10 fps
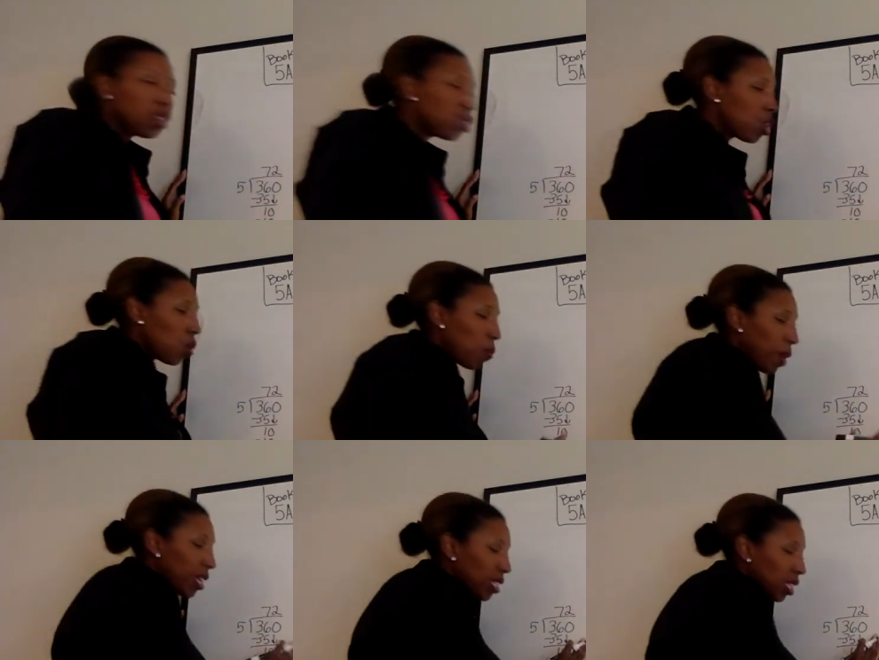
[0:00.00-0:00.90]
So
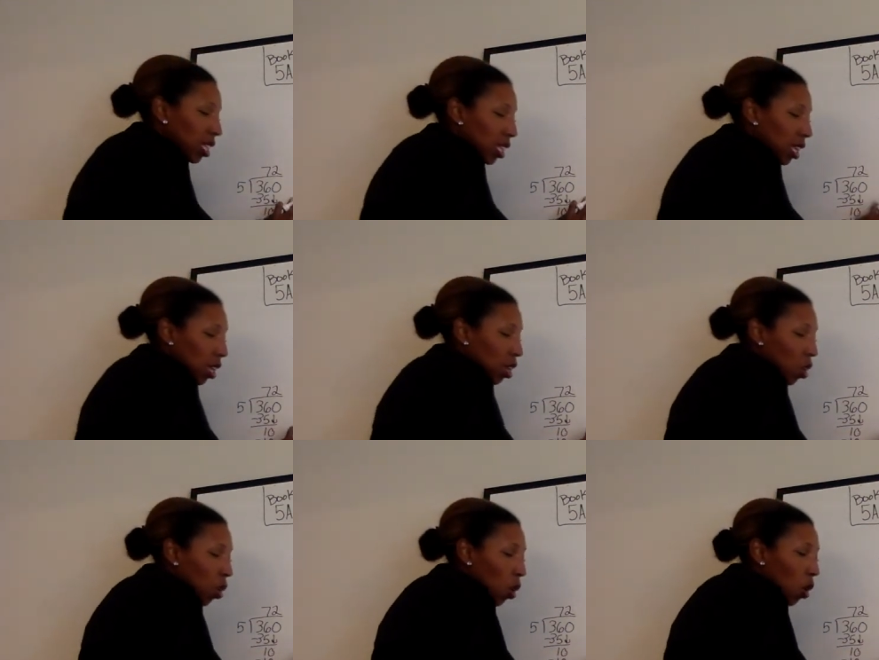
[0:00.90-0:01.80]
basically,
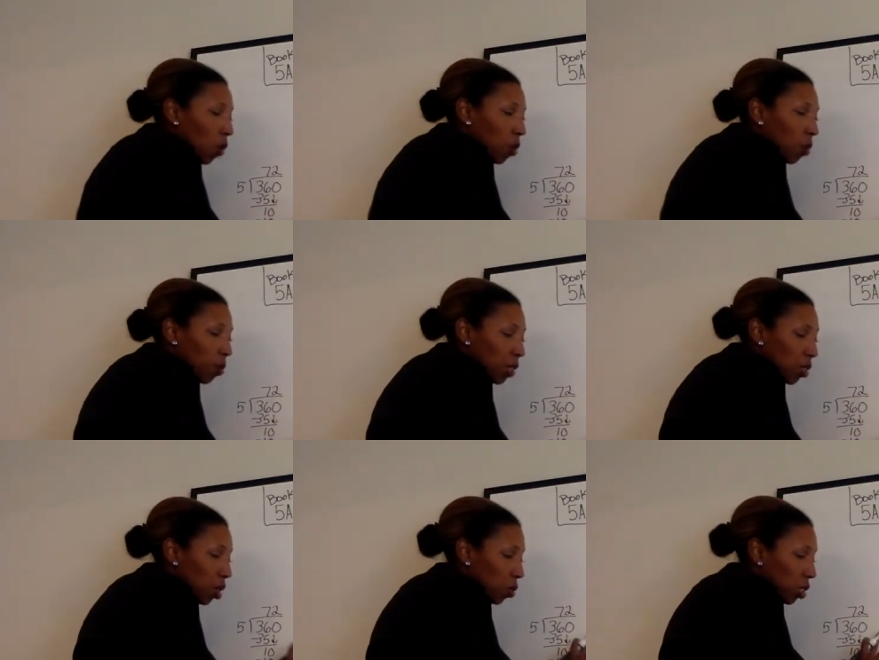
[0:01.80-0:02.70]
all we would be
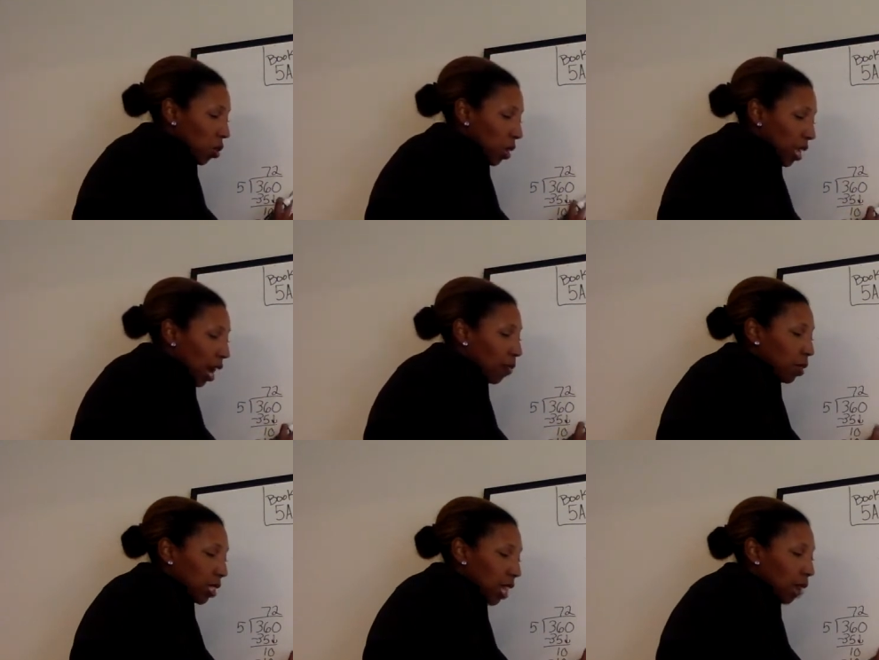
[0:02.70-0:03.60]
doing was going 9
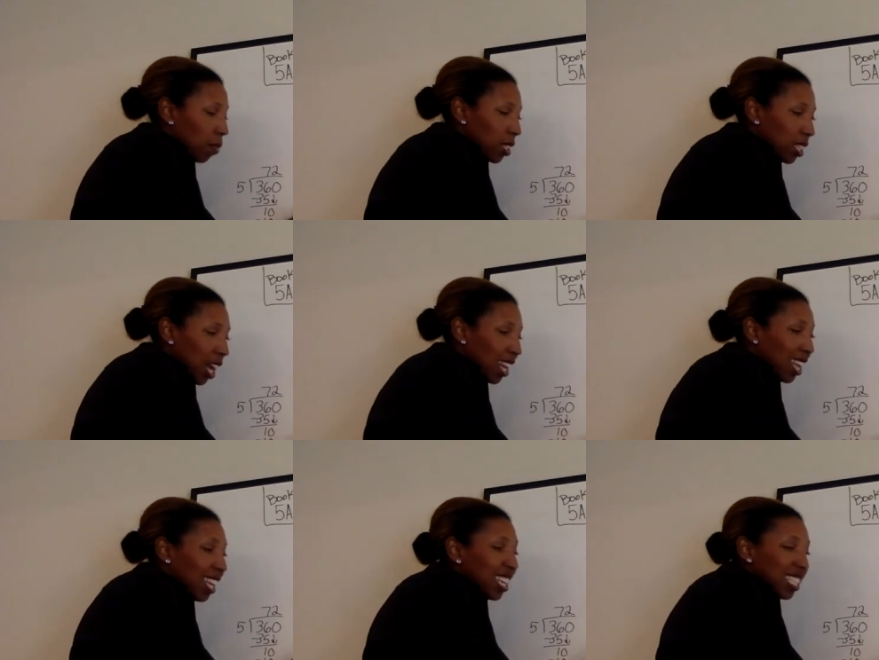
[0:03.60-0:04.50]
plus 9 plus 9,
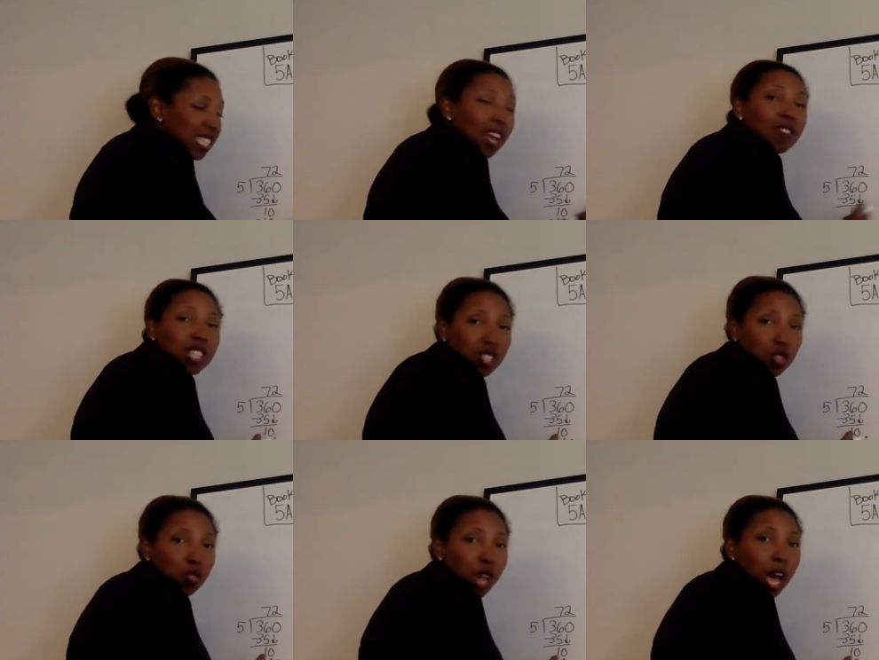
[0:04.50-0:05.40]

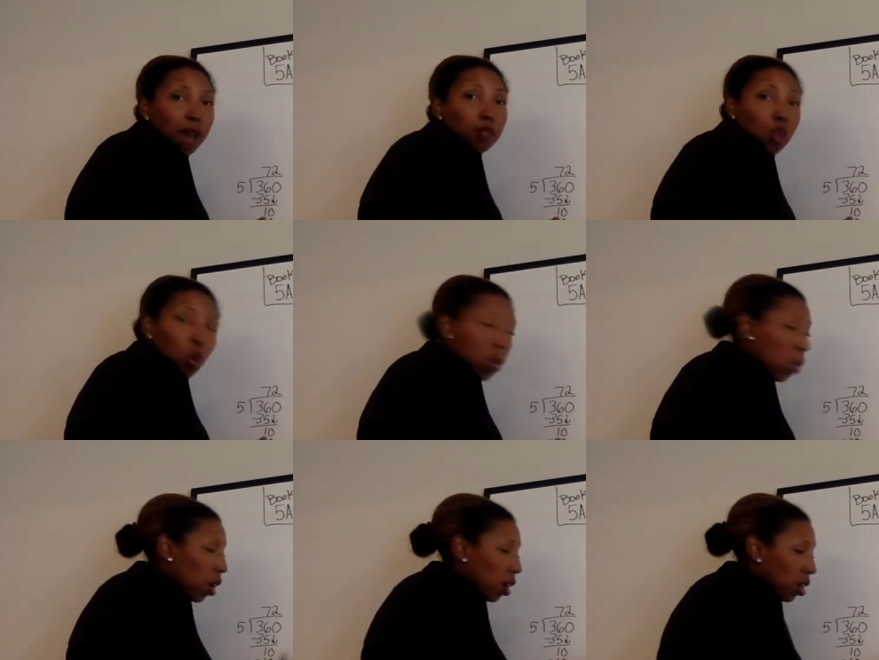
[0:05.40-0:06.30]
72 times,
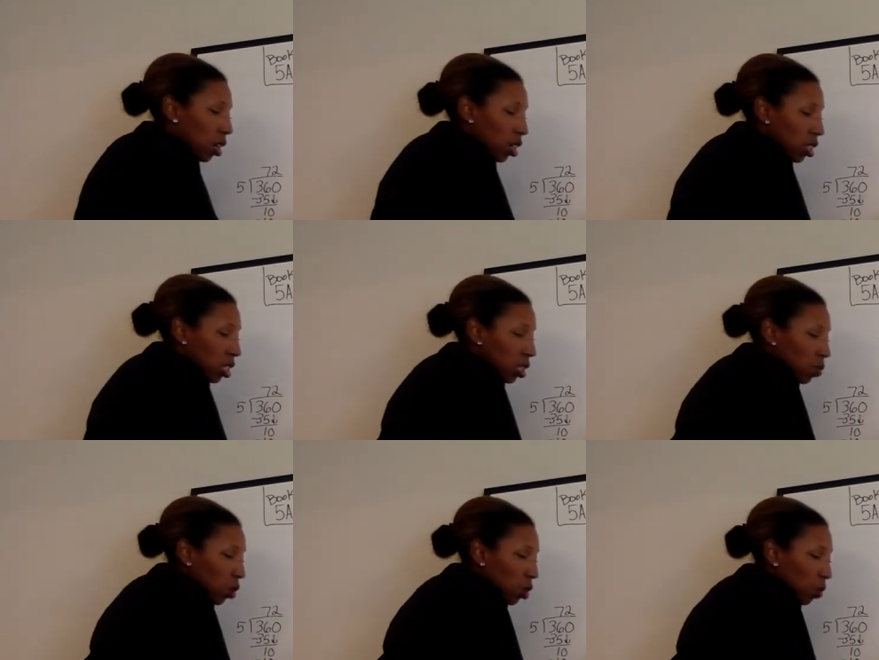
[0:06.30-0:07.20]
or just
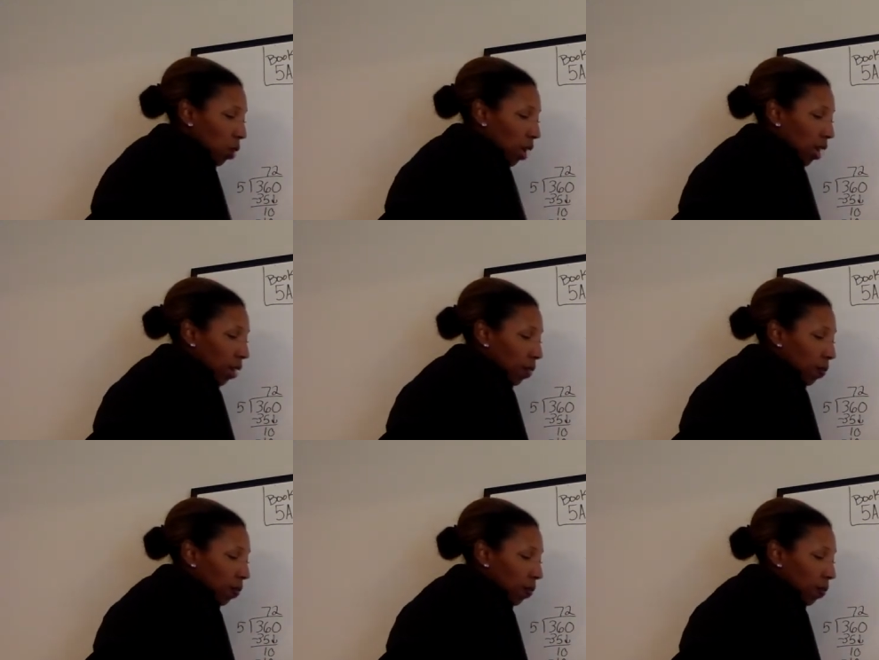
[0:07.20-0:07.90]
multiplying